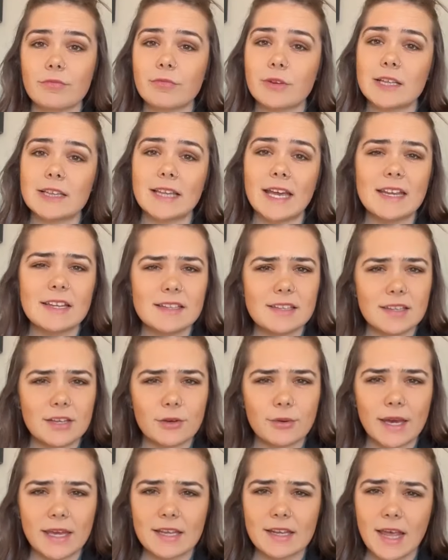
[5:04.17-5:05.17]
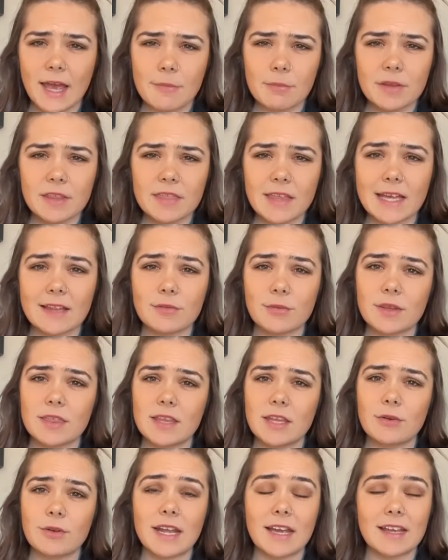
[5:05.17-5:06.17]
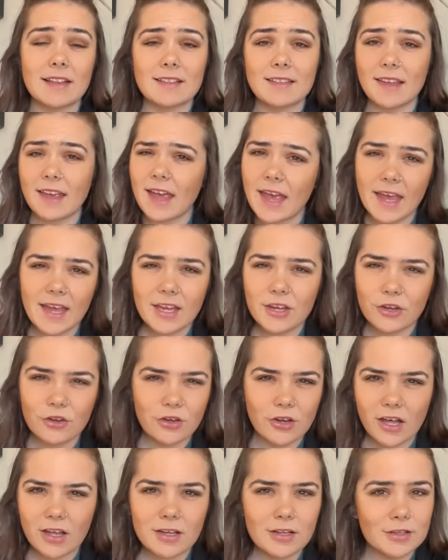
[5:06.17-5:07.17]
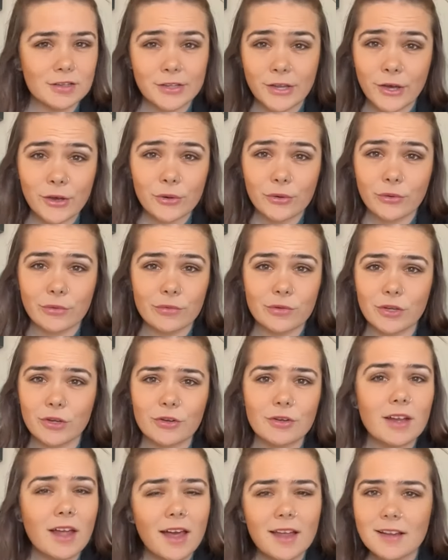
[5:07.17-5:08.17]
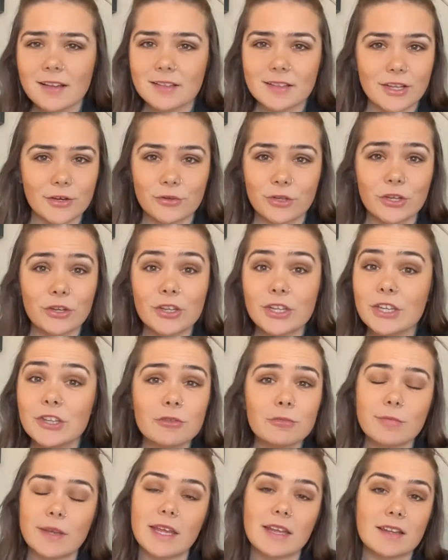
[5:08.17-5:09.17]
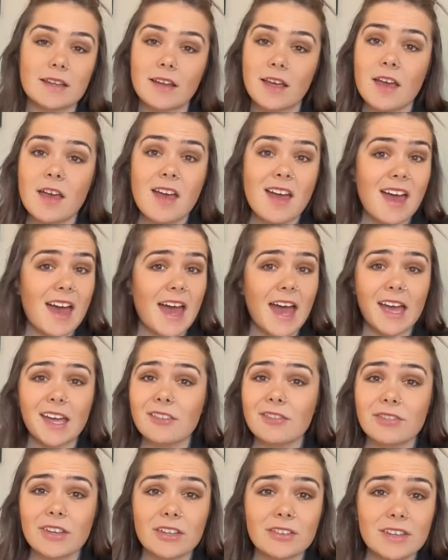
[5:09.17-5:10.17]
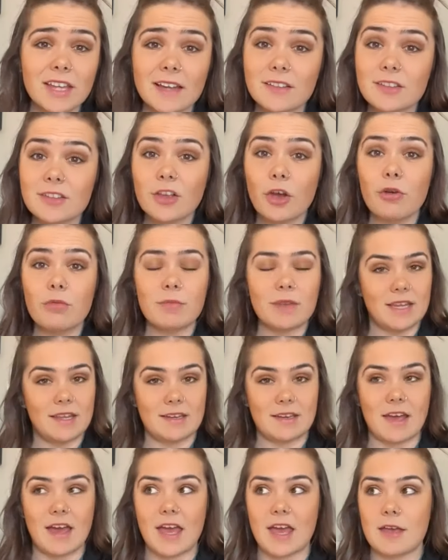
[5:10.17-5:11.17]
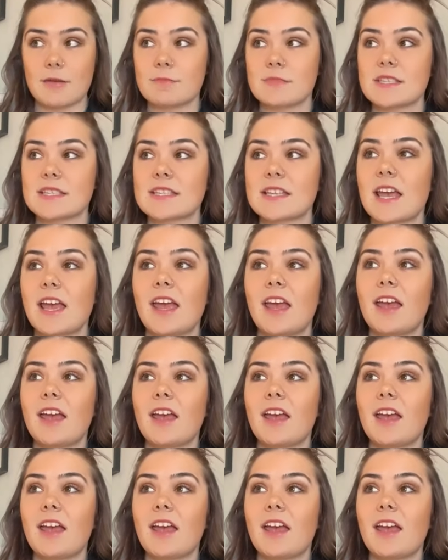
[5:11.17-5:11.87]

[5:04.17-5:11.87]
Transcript: relate to you, I can empathize with you, and I can say, hey, you're not alone. You're not alone. You're human. I have felt that so many times.